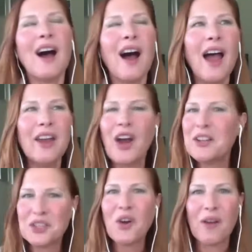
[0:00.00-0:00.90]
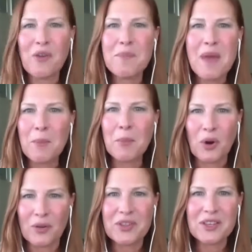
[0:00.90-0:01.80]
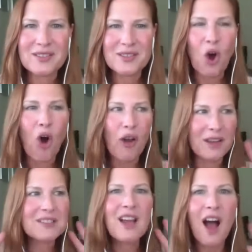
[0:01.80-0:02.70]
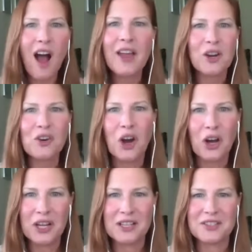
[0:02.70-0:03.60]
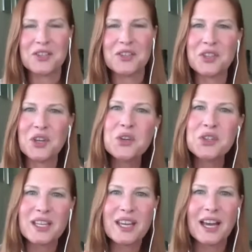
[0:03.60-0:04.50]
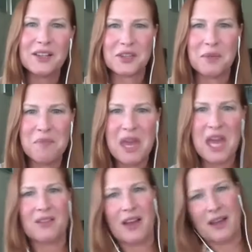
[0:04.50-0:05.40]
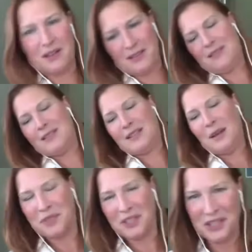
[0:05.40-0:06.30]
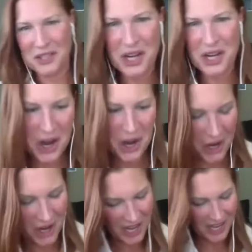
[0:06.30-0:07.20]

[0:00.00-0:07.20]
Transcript: And I do, I remember this entire audience, as soon as it cut to me, like slumped in the chair.